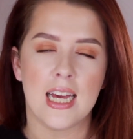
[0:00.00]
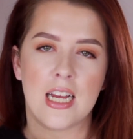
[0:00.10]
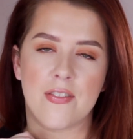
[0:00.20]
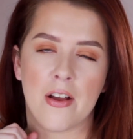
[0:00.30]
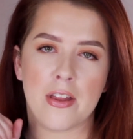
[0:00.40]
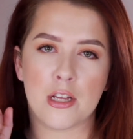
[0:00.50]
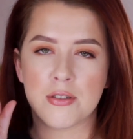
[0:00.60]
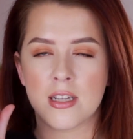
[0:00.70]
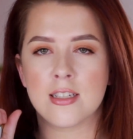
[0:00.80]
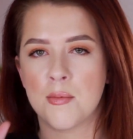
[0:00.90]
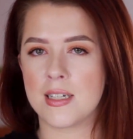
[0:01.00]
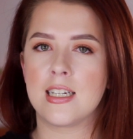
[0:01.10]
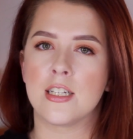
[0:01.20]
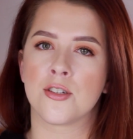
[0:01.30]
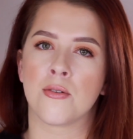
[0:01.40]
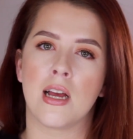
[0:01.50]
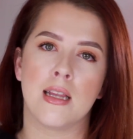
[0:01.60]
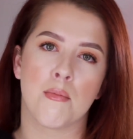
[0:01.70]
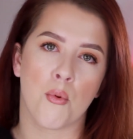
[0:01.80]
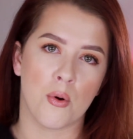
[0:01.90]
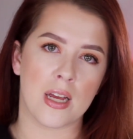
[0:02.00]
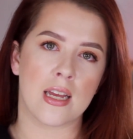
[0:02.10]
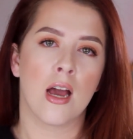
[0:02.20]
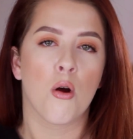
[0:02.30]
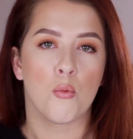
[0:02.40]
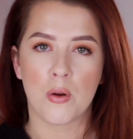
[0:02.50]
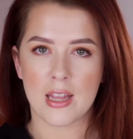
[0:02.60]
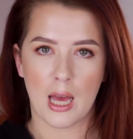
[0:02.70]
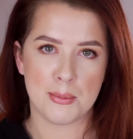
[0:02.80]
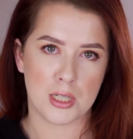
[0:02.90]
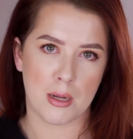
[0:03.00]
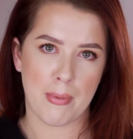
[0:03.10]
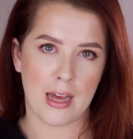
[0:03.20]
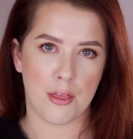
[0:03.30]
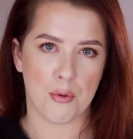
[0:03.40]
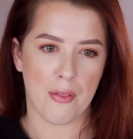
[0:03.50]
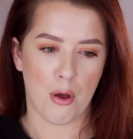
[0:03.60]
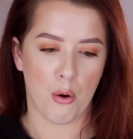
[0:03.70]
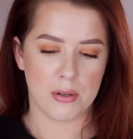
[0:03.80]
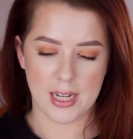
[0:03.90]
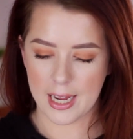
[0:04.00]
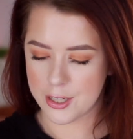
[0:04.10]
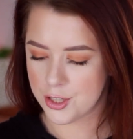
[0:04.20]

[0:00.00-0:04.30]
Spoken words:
and I found that using this on my T-zone in the morning really helped to combat it throughout the whole day.